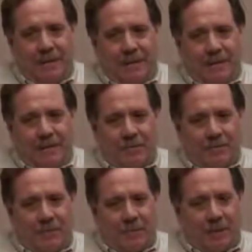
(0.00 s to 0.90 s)
And I
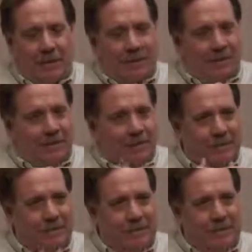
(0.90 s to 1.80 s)
started my career as
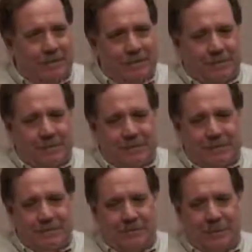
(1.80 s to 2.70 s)
a, as
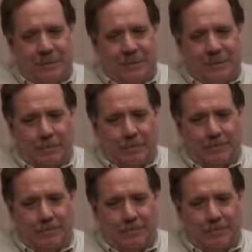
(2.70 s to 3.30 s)
a uh, shop laborer.